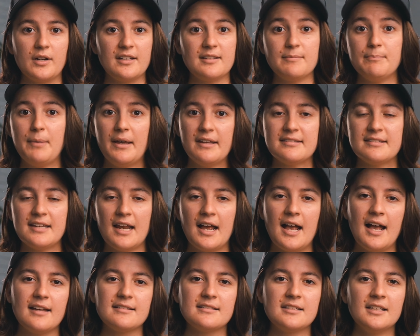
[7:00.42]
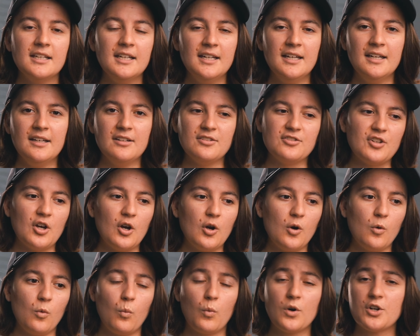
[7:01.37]
it's best at.
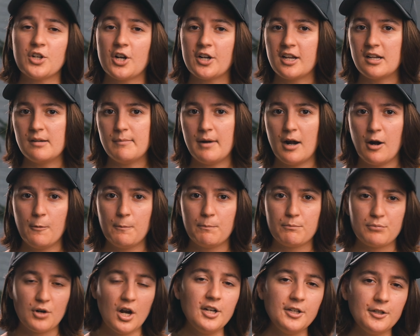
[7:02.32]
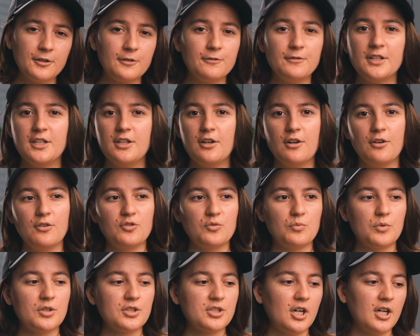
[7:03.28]
So we're talking about product
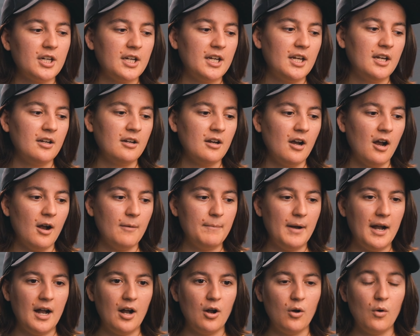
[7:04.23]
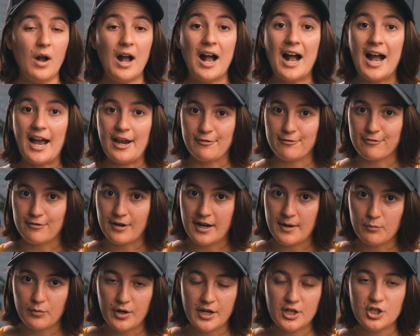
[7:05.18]
videos, we're talking about high
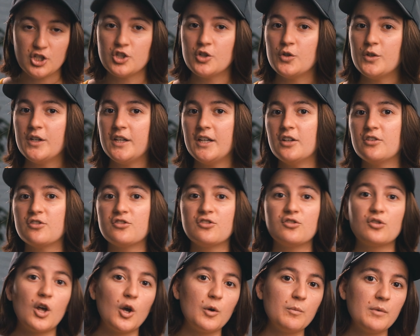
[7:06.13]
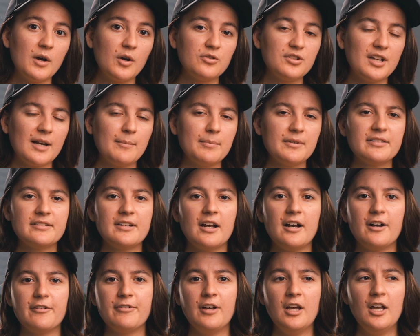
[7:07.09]
frame rate shooting, slow-mo type of
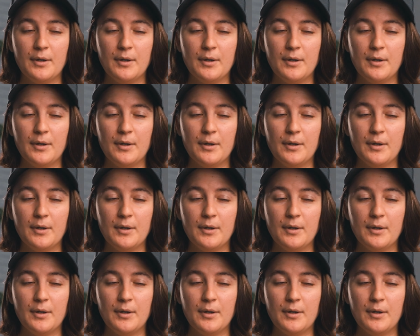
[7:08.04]
stuff.